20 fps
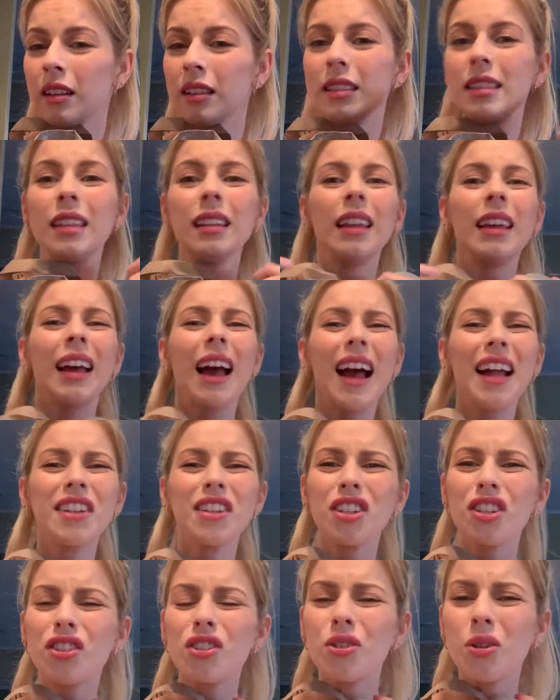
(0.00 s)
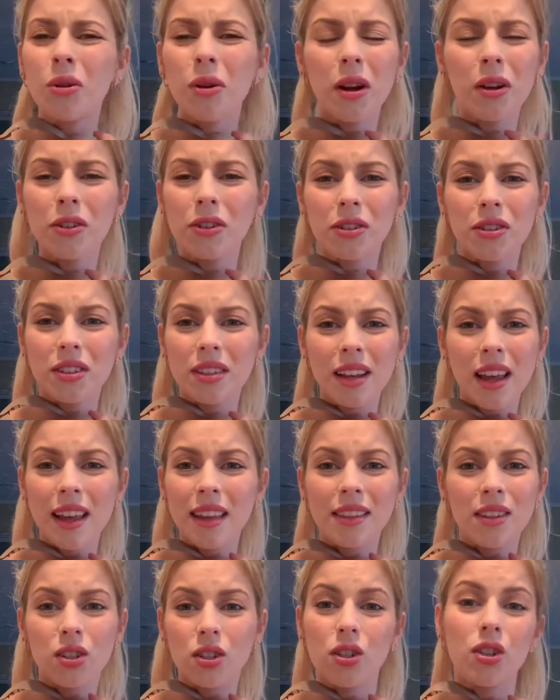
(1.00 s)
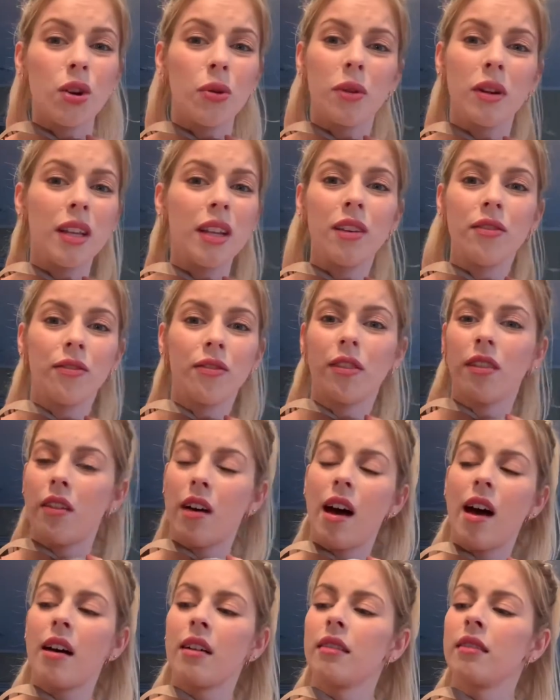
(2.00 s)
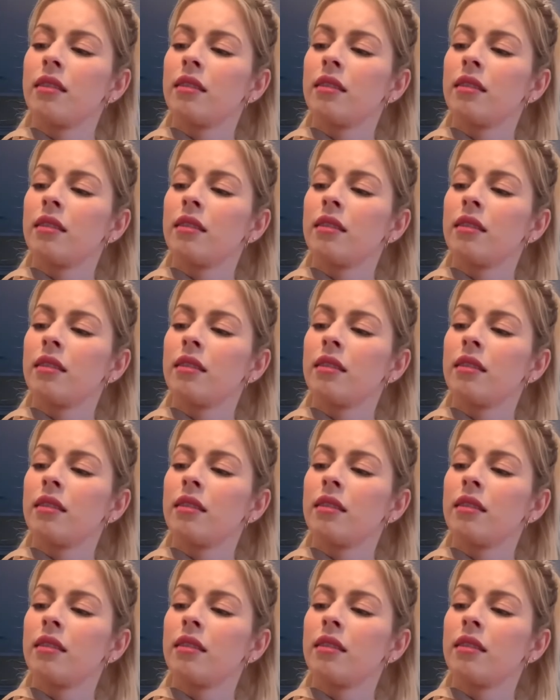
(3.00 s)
See, like, I just don't understand. There's no need for that.